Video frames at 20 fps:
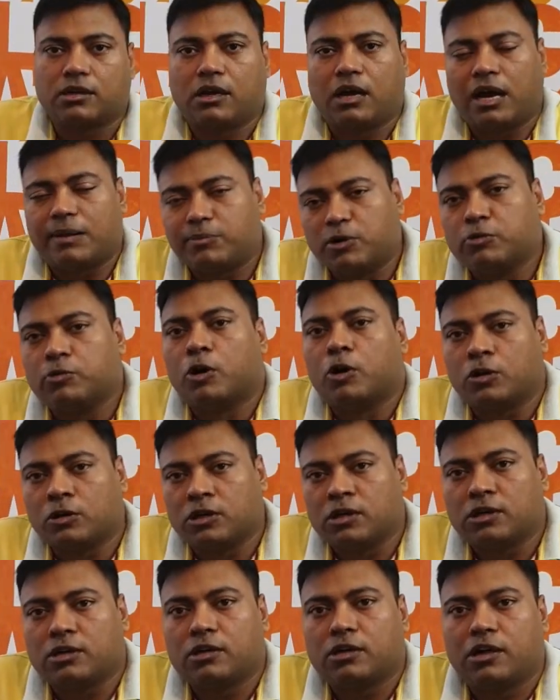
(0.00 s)
Above
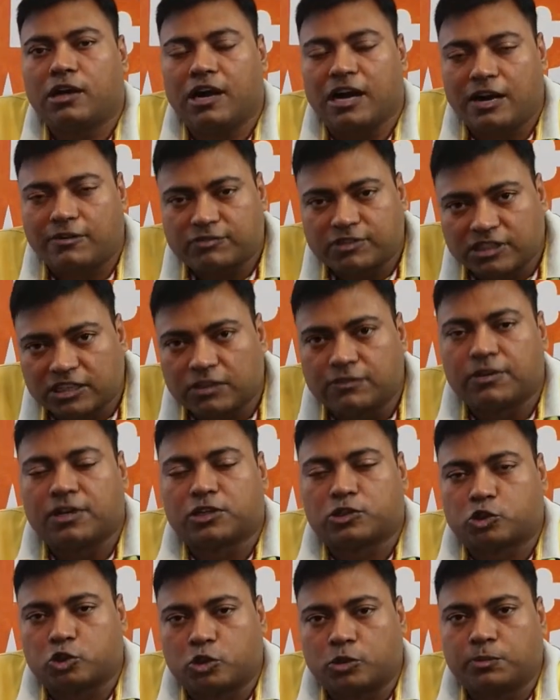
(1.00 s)
all, after the
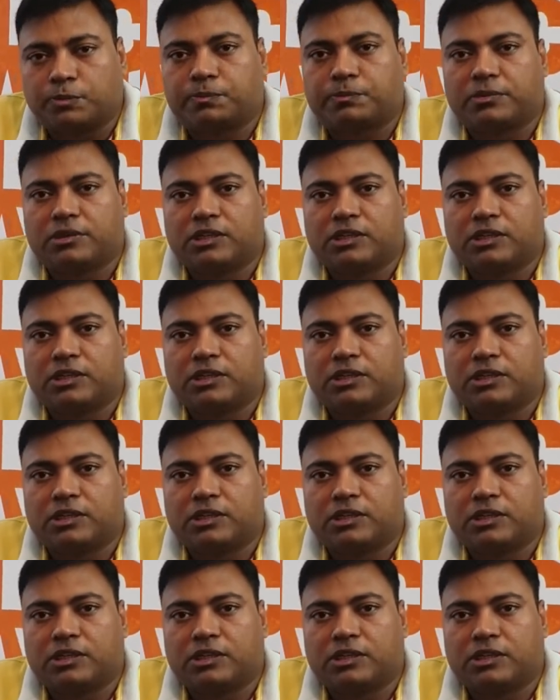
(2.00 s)
workshop,